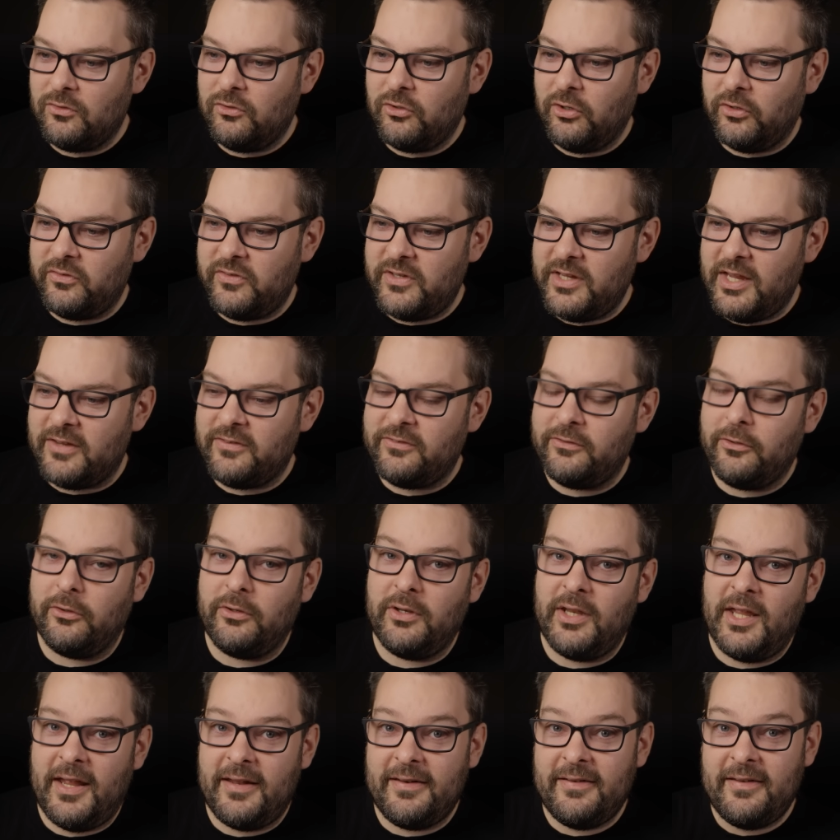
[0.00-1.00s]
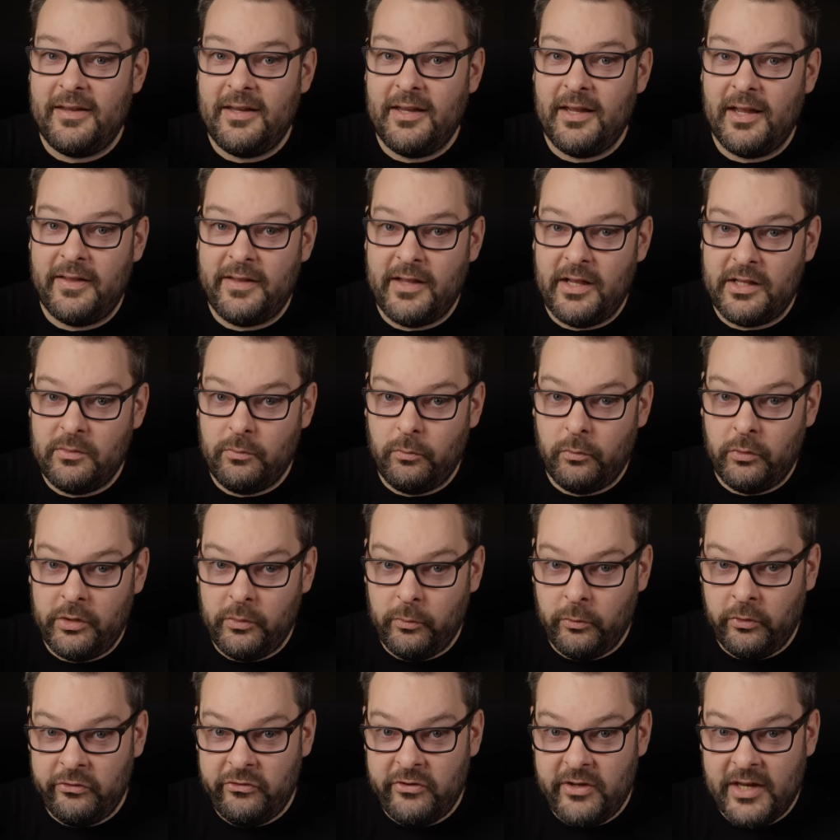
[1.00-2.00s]
.ts.net. And then
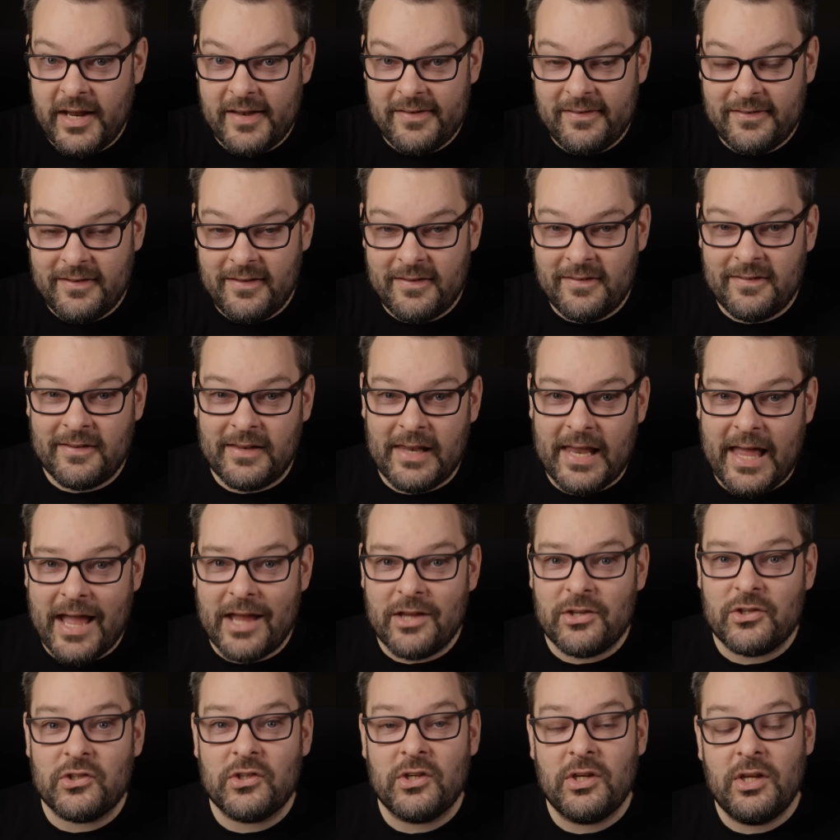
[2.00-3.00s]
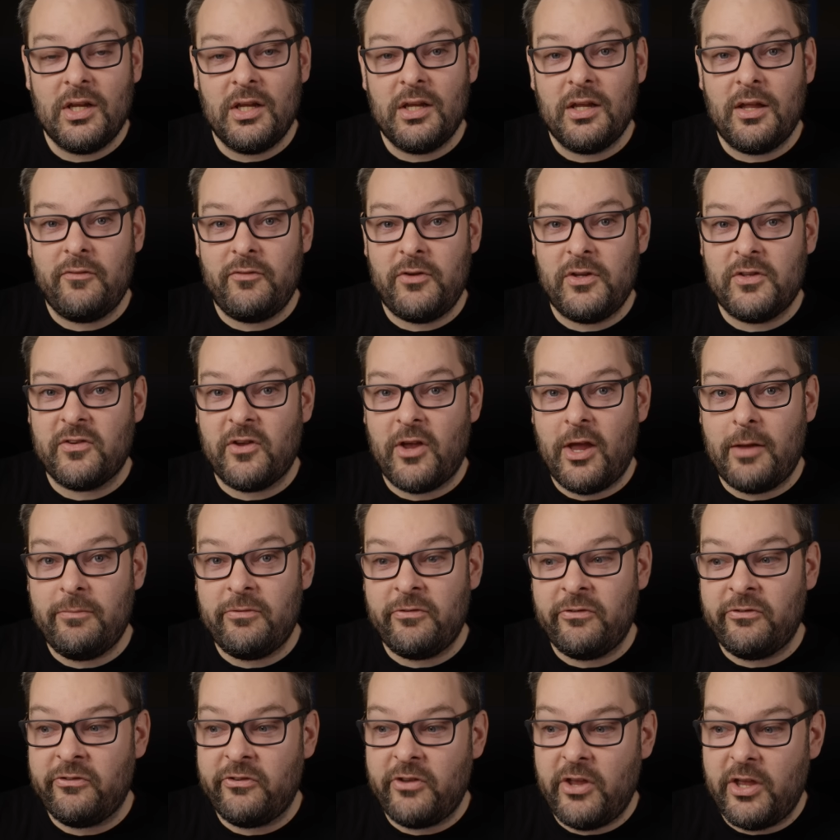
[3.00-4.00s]
once you get to the slash, if you
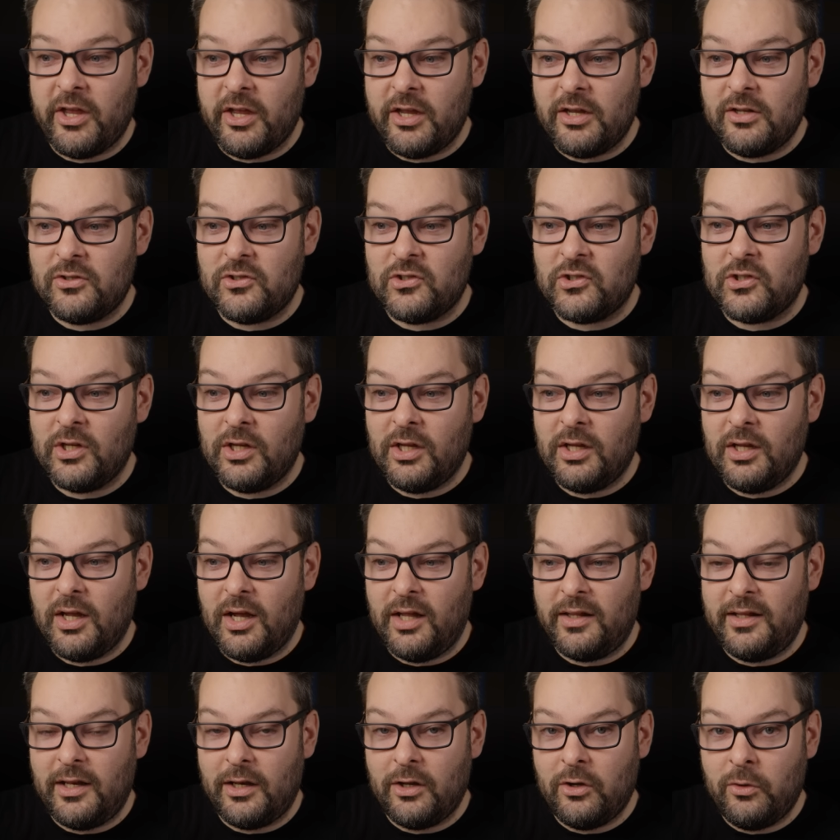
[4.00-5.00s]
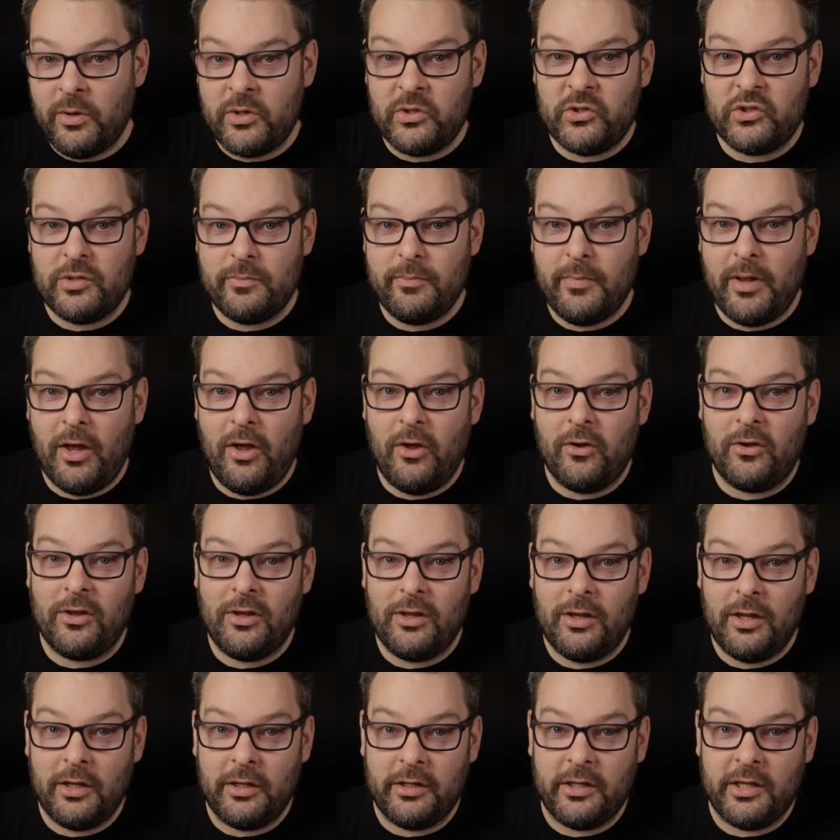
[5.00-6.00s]
type search and then a question
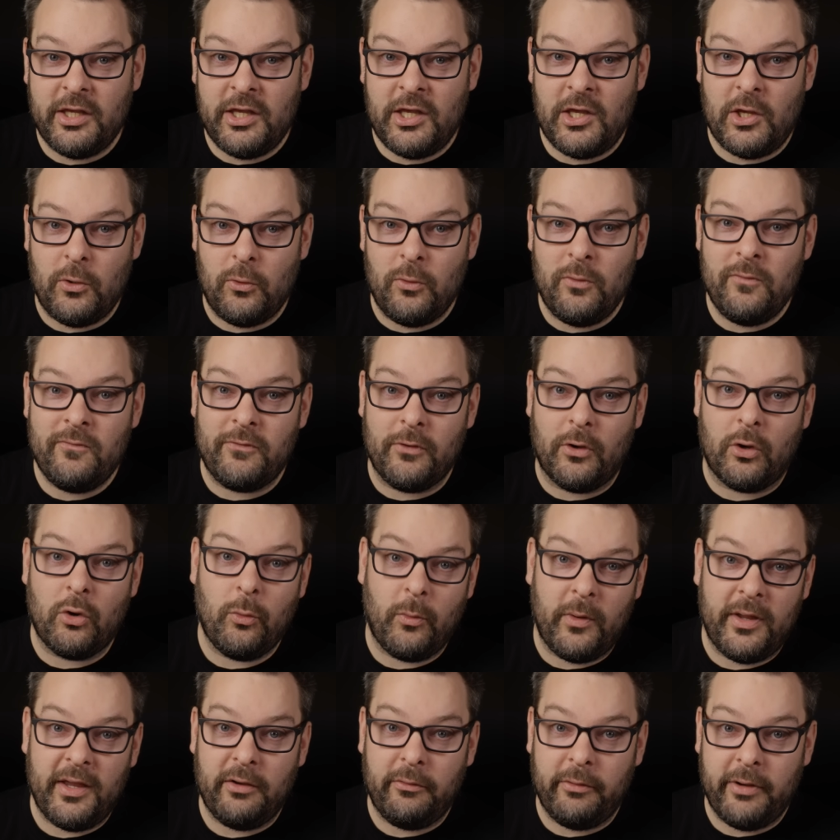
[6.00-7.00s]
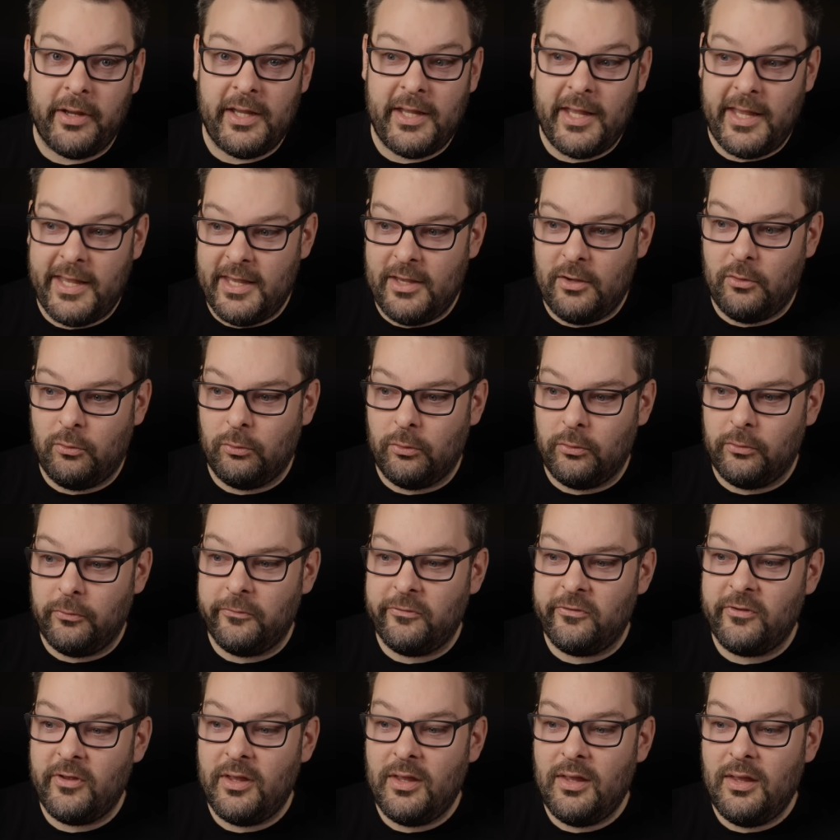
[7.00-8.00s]
mark and Q for query
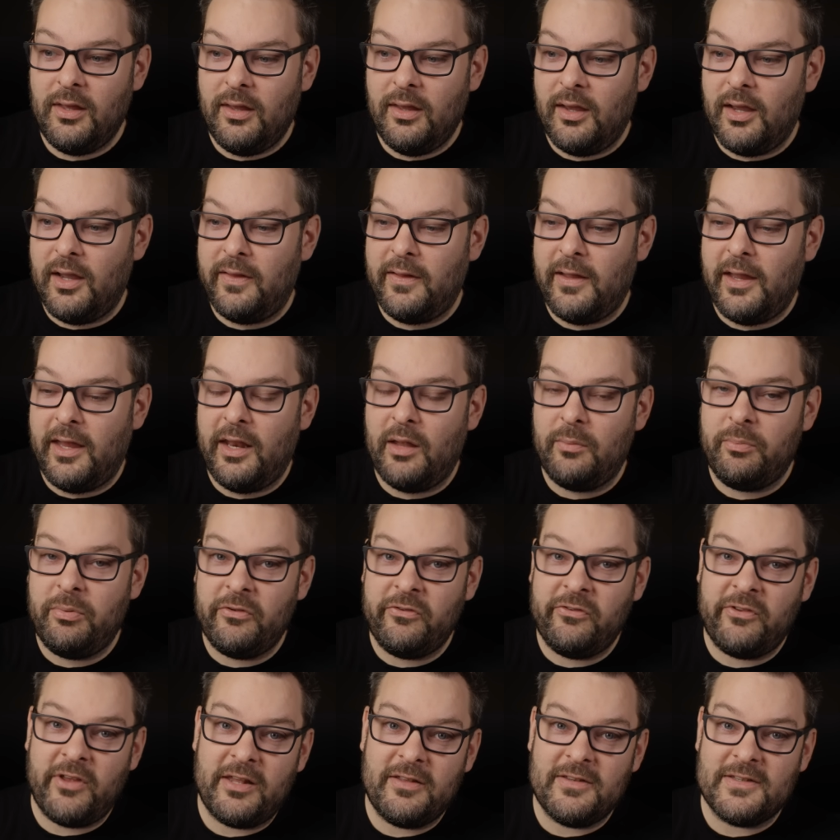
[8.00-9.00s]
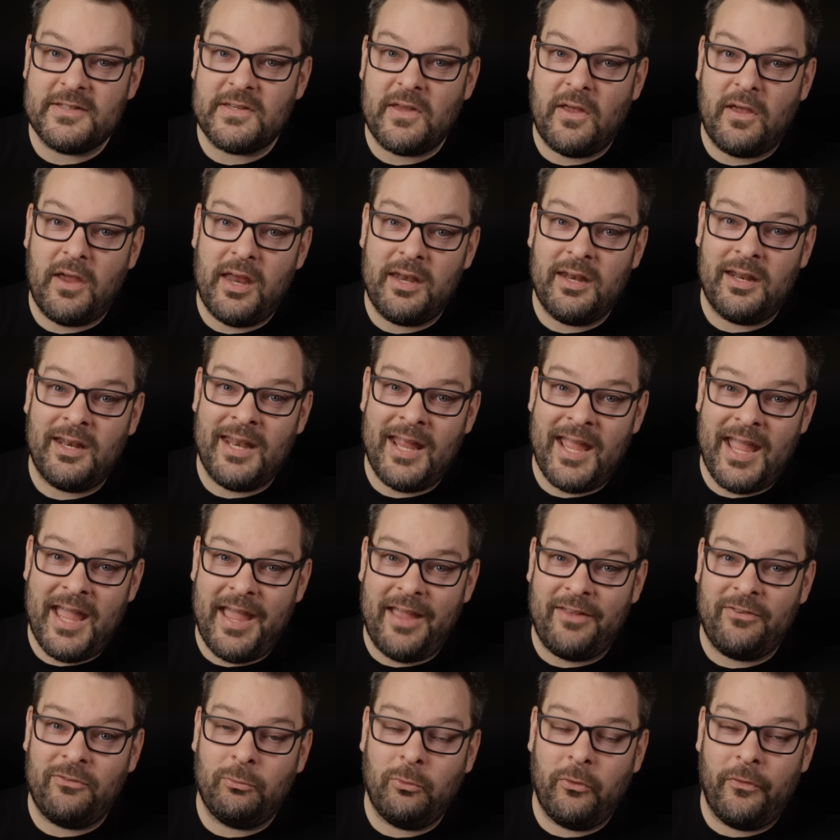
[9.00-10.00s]
equals, and then a percent sign and
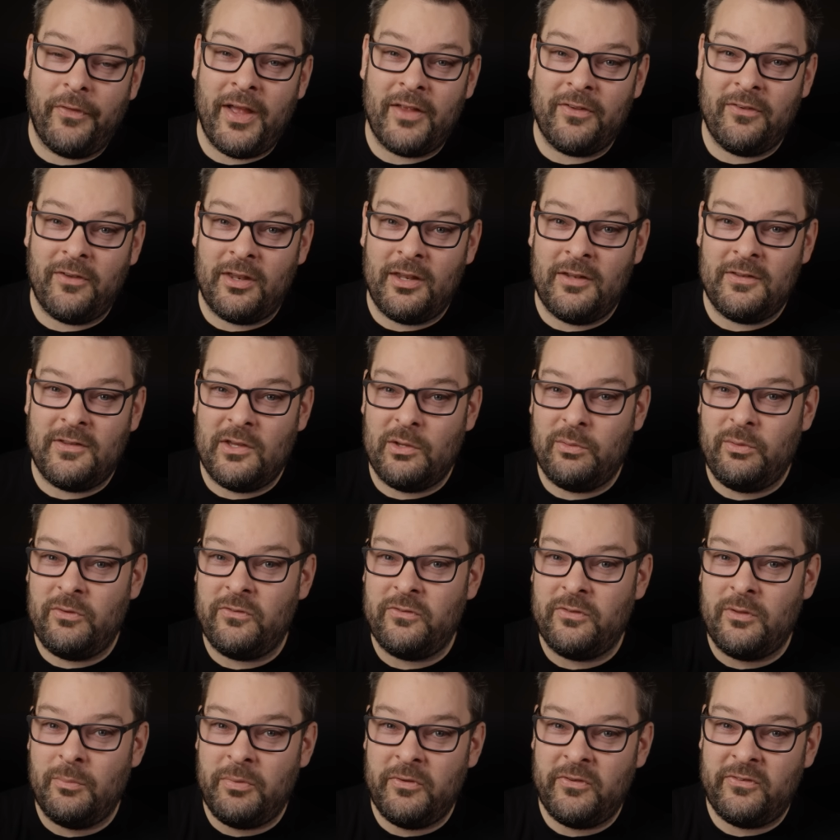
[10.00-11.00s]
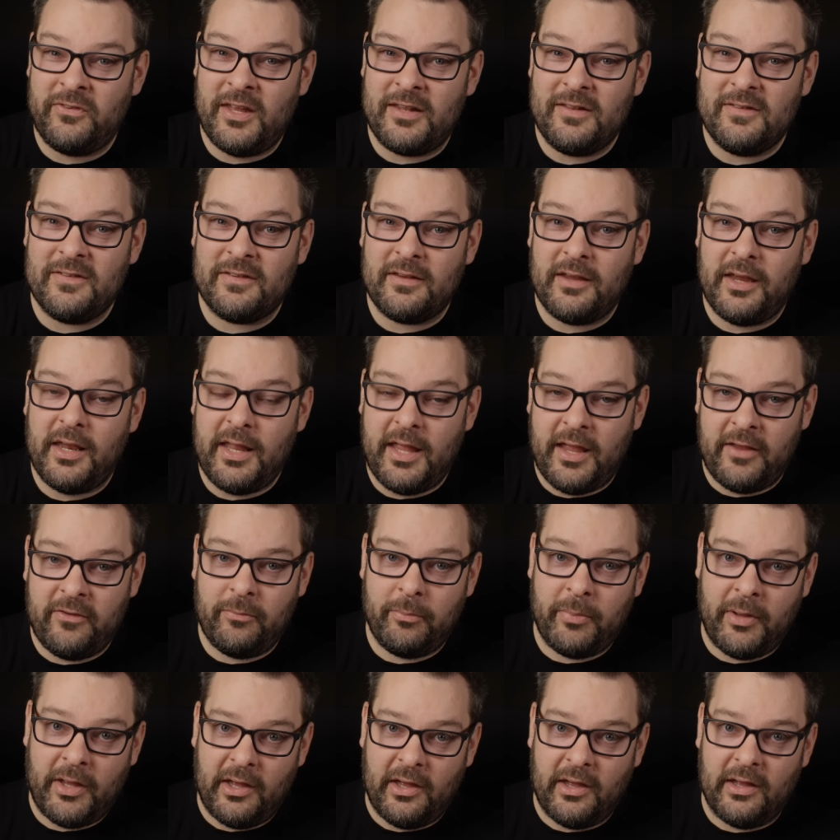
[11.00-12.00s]
S, what that's going to do is the percent sign
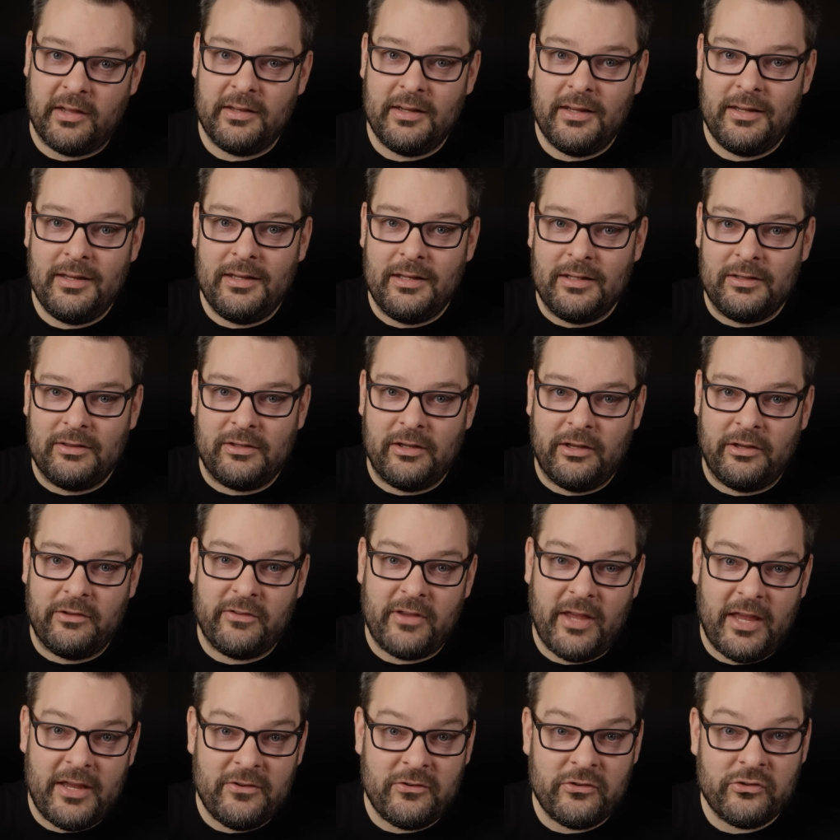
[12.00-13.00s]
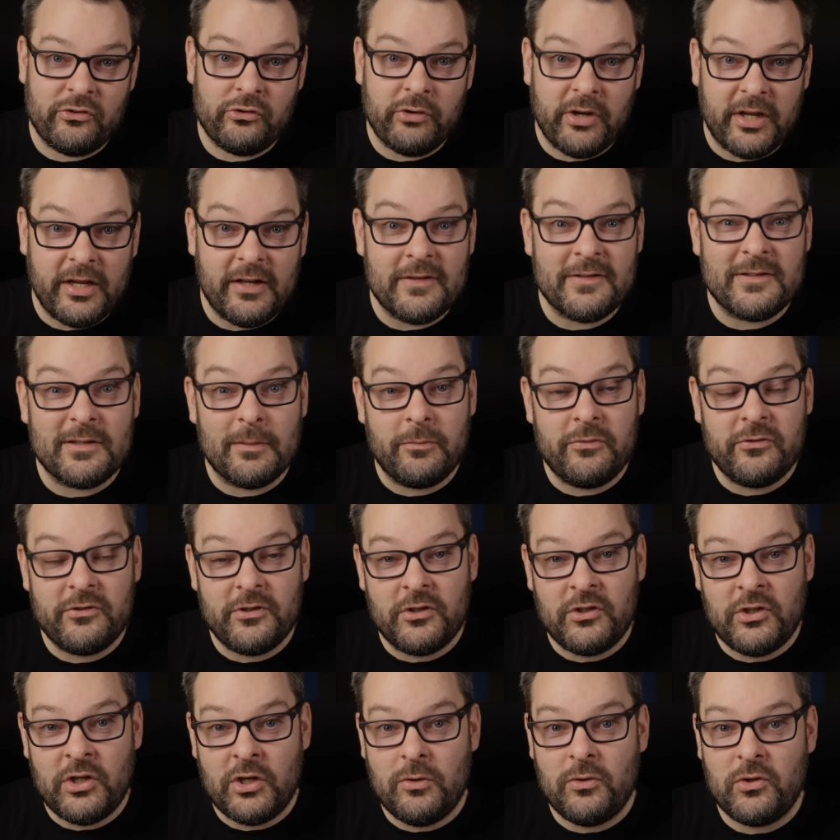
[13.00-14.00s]
S part does a string
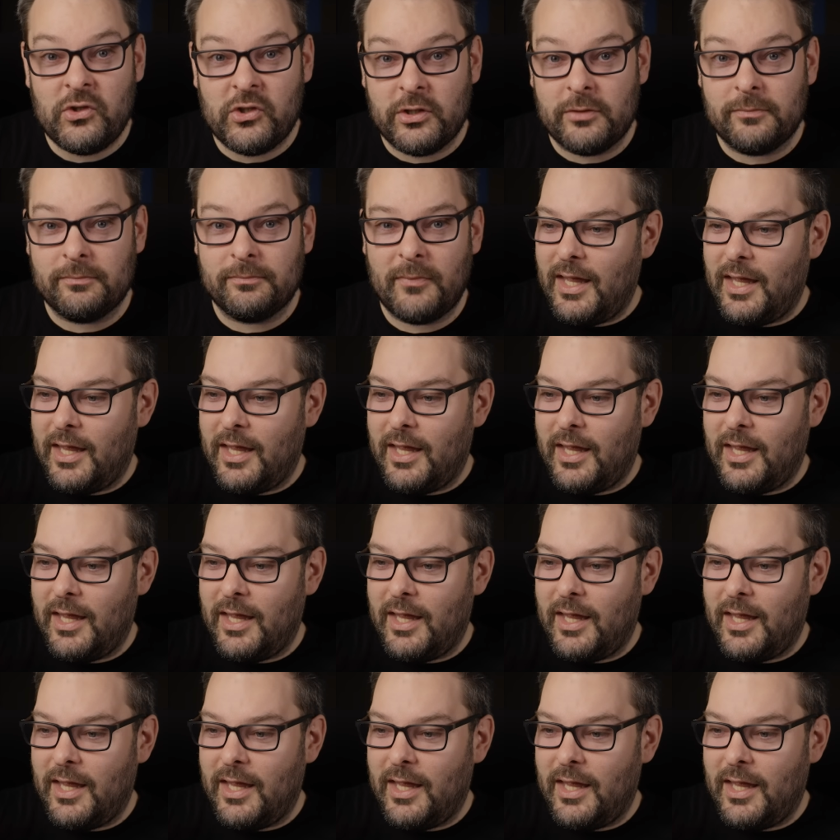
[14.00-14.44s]
substitution.